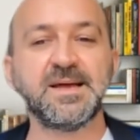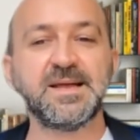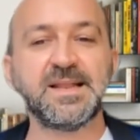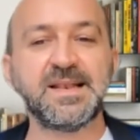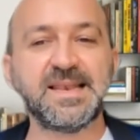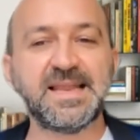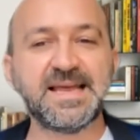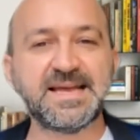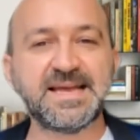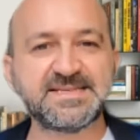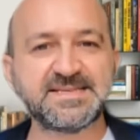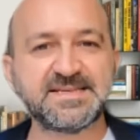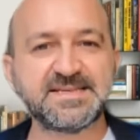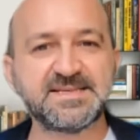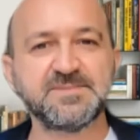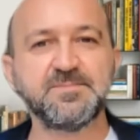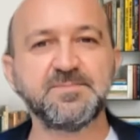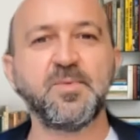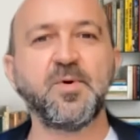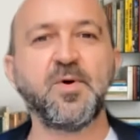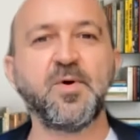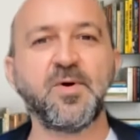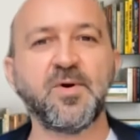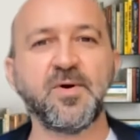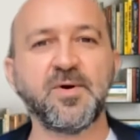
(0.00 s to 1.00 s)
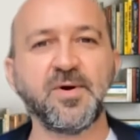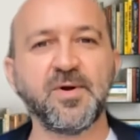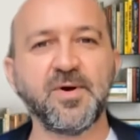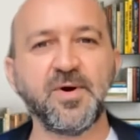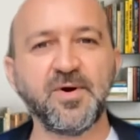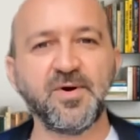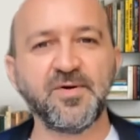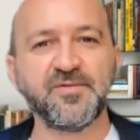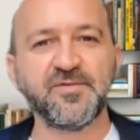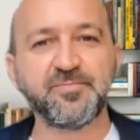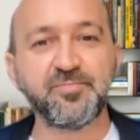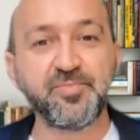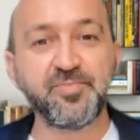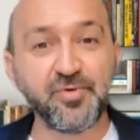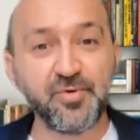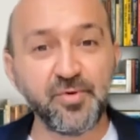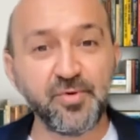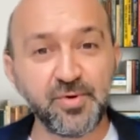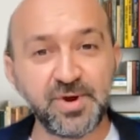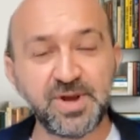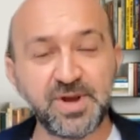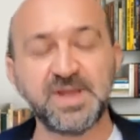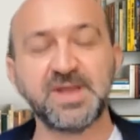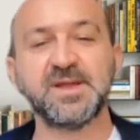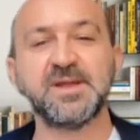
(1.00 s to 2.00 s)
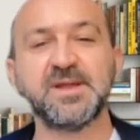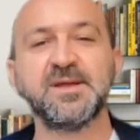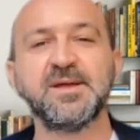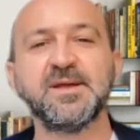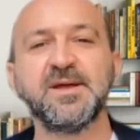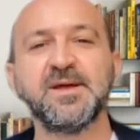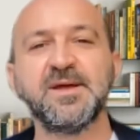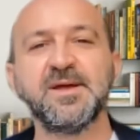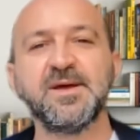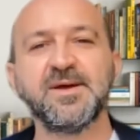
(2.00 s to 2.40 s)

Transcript: less is more of pruning